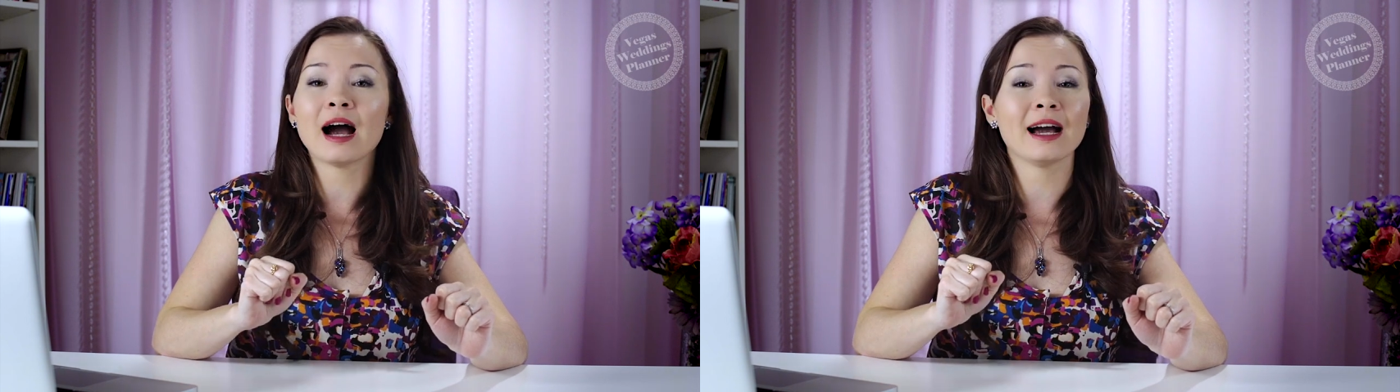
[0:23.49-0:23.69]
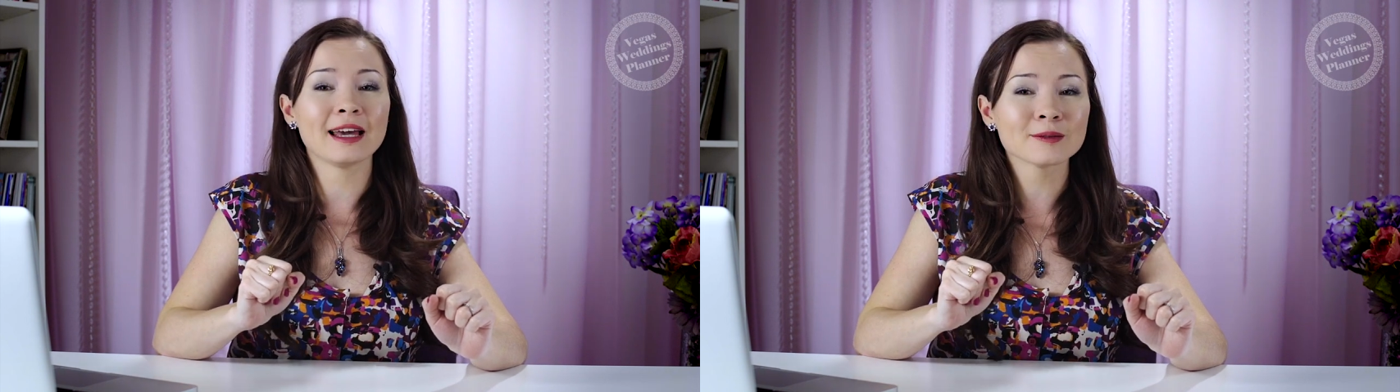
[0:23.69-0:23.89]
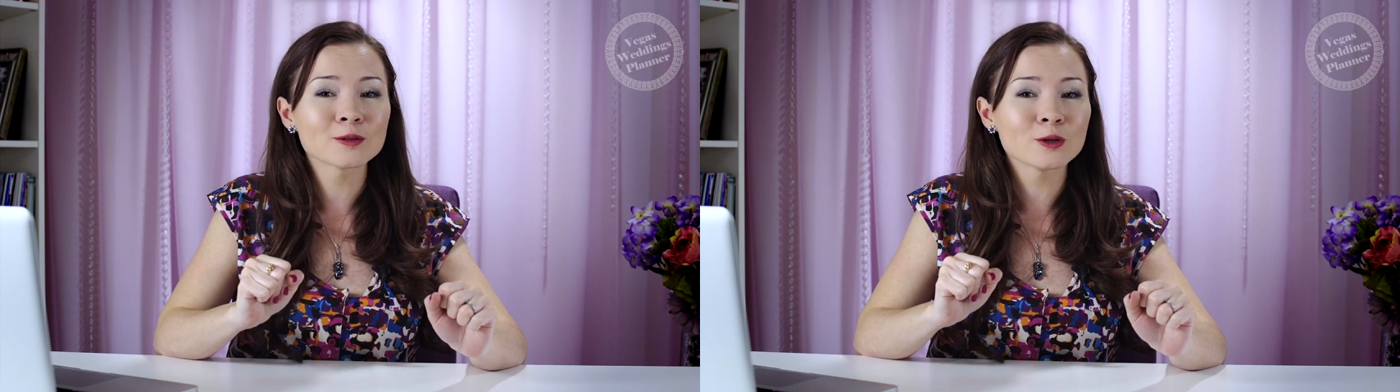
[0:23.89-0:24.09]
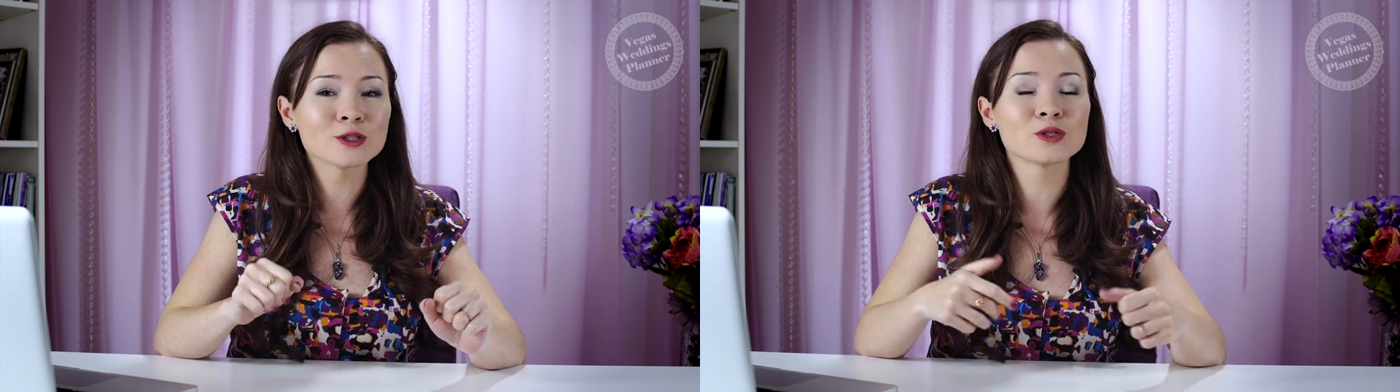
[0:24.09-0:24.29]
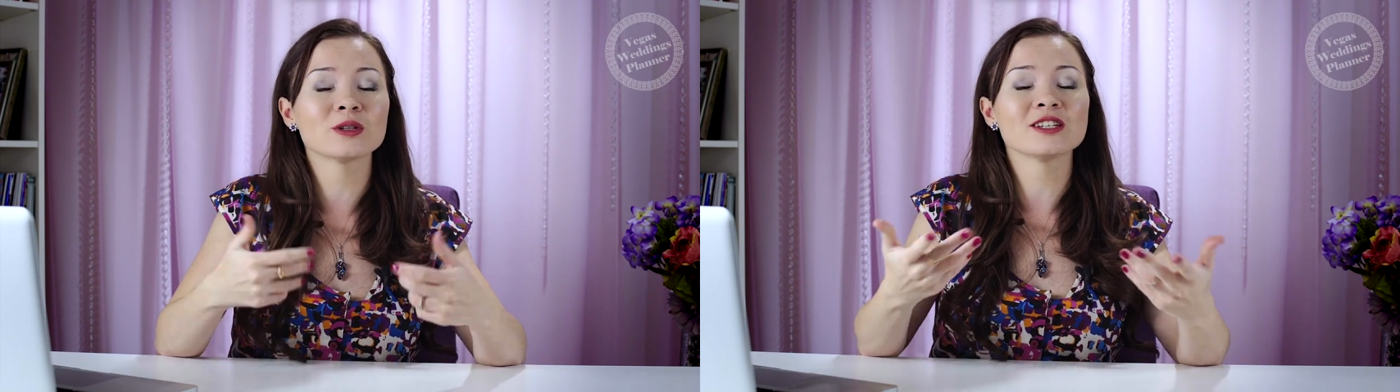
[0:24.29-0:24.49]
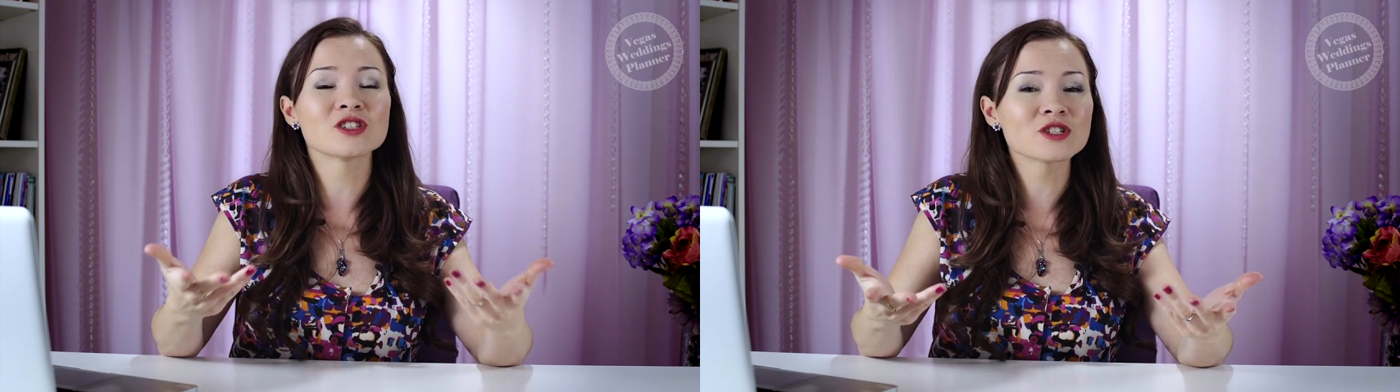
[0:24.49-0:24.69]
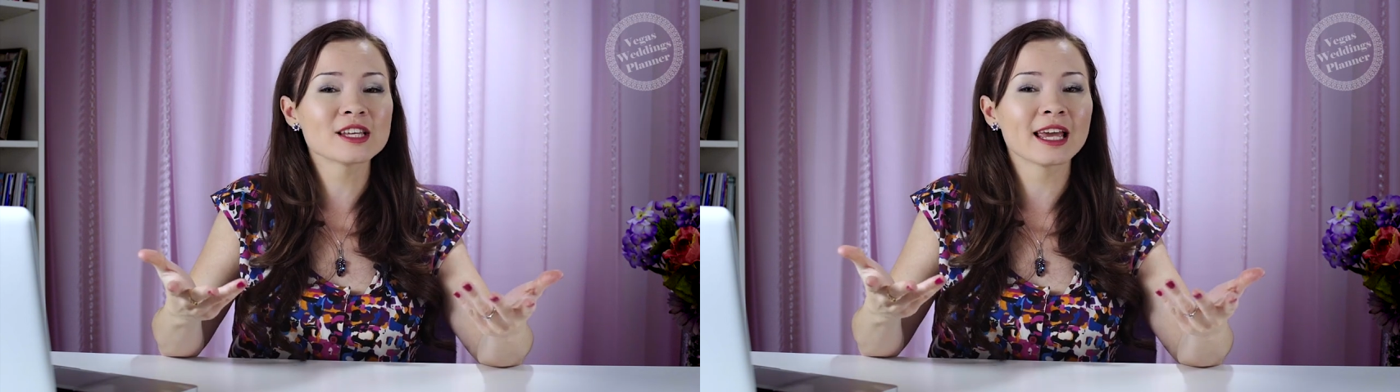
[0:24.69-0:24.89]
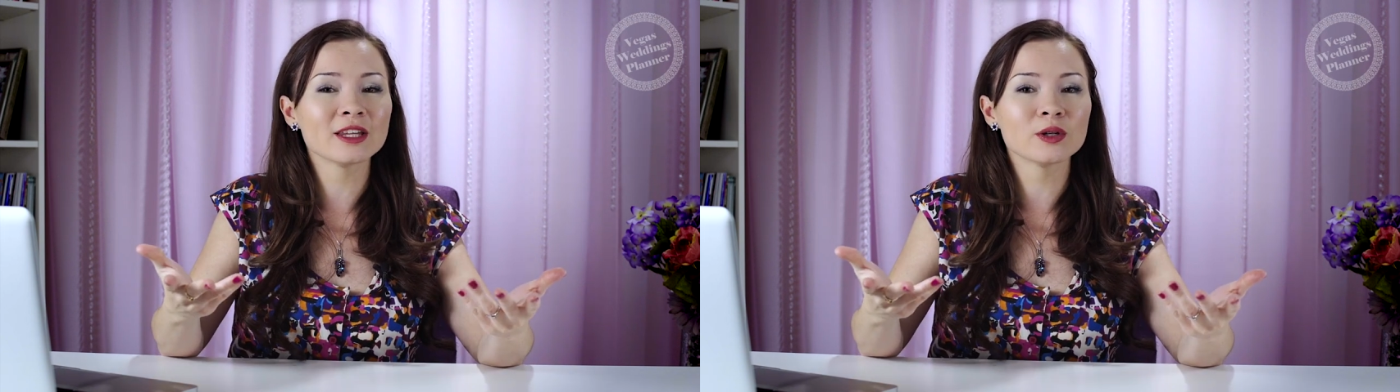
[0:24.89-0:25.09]
I am going to
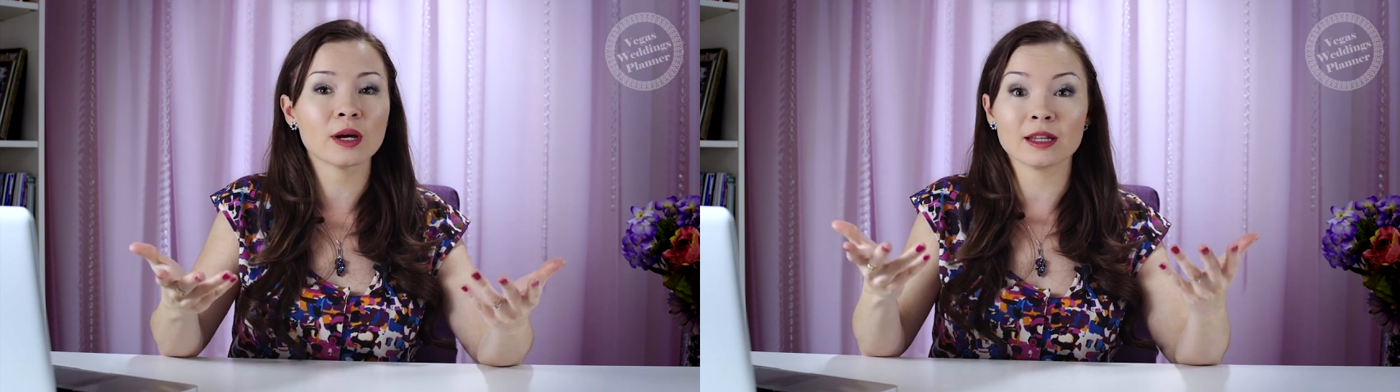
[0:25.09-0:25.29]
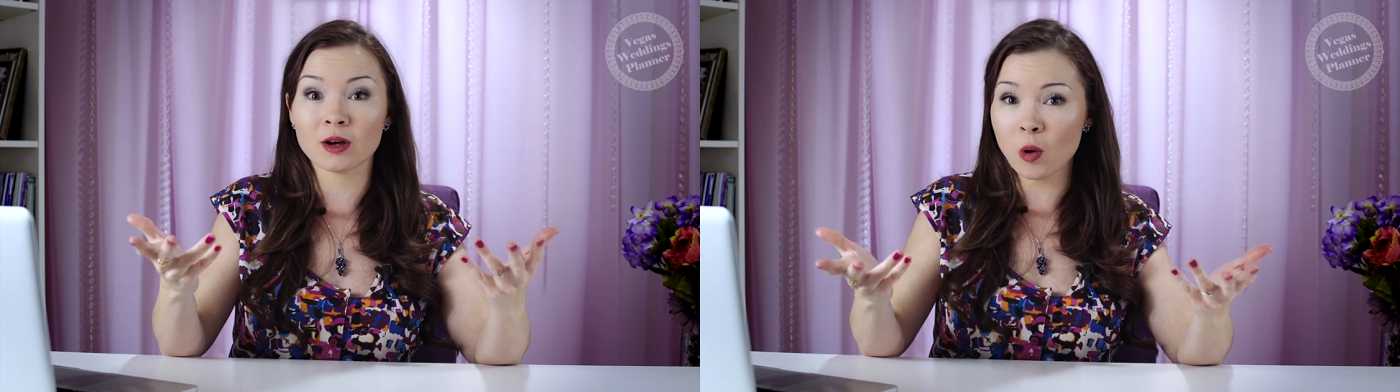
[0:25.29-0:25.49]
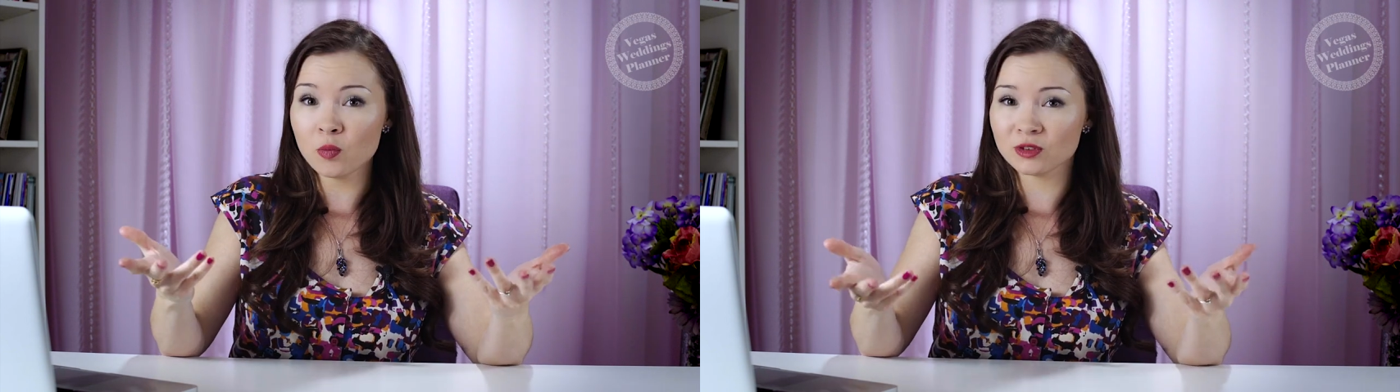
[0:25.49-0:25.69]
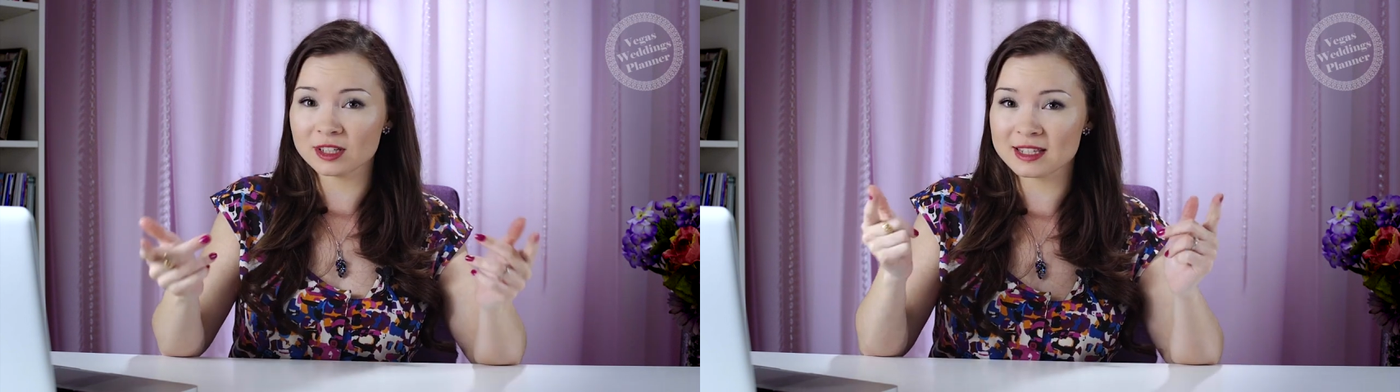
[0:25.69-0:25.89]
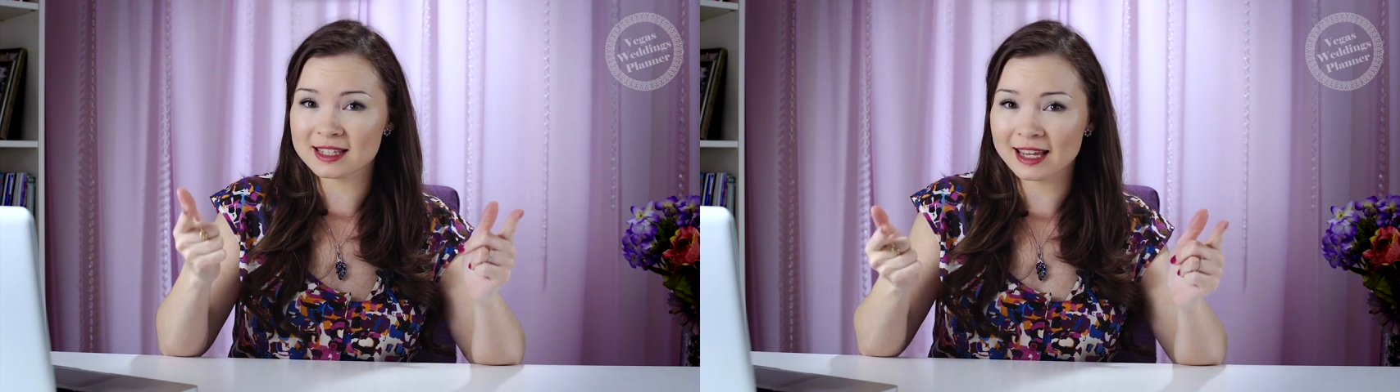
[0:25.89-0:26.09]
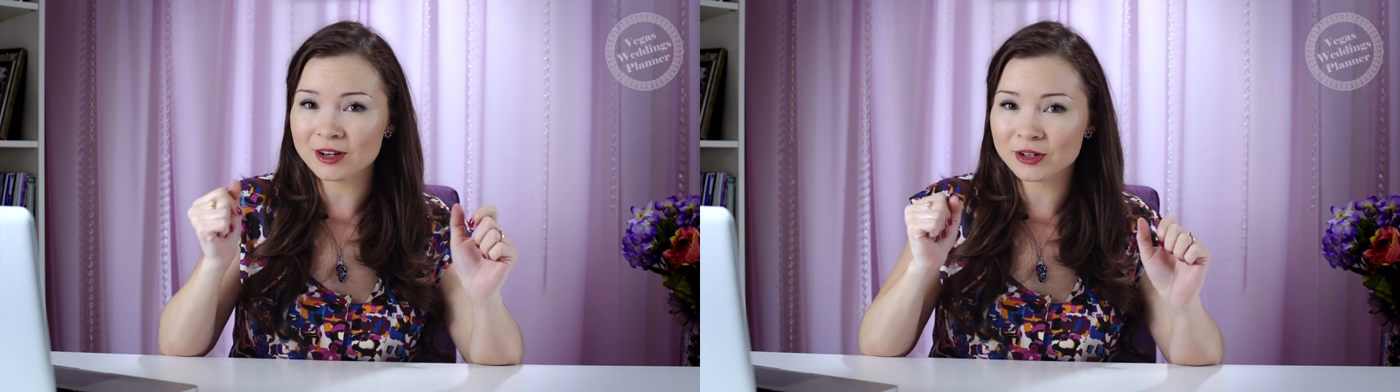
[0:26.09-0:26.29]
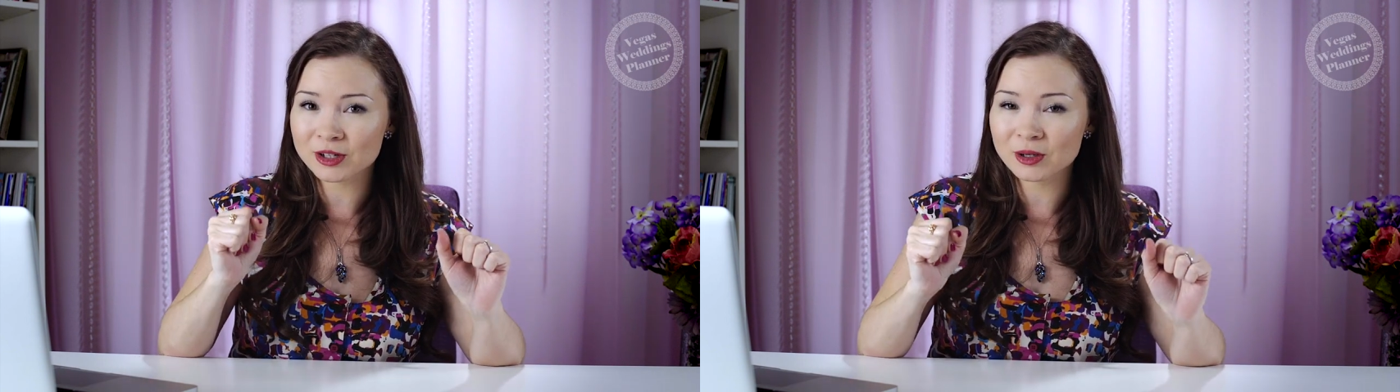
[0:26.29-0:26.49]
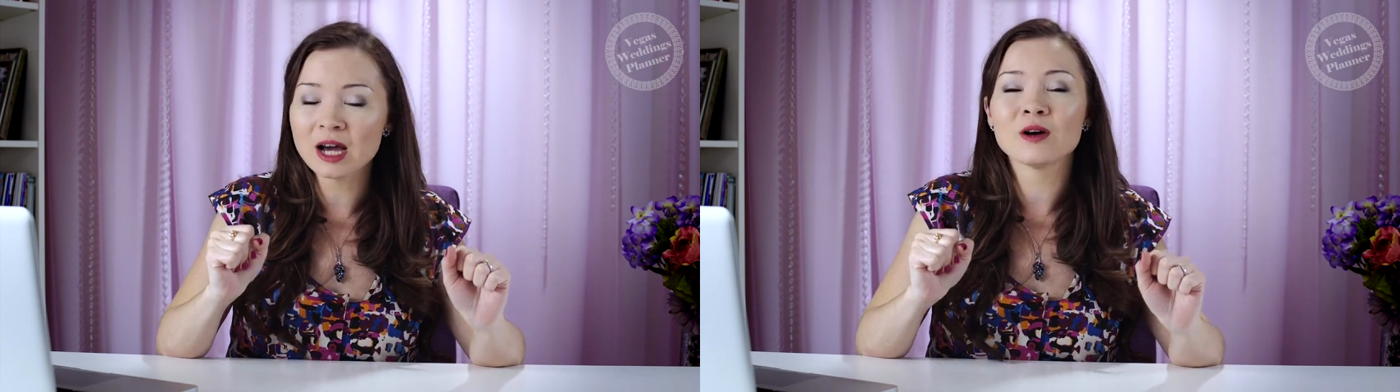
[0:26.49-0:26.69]
entertain you and hopefully scare
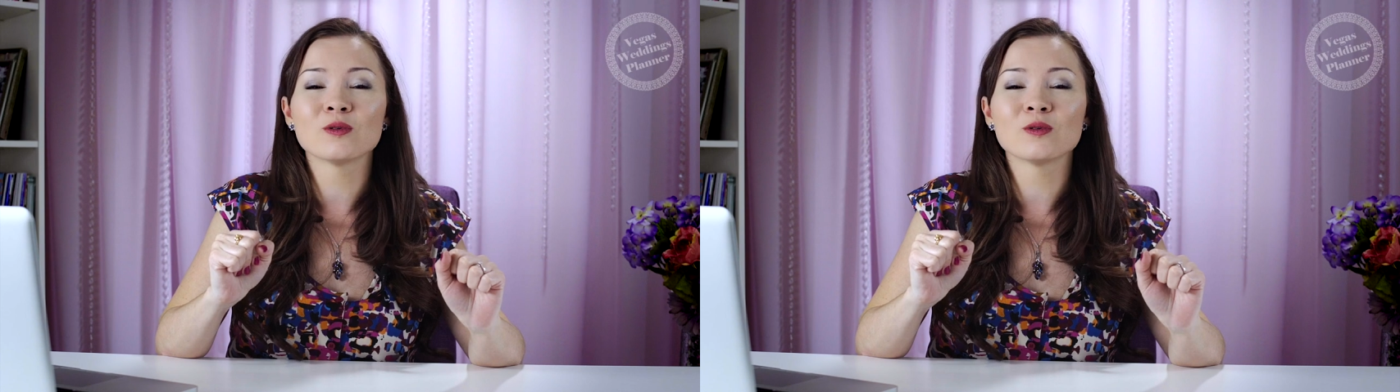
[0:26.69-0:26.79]
you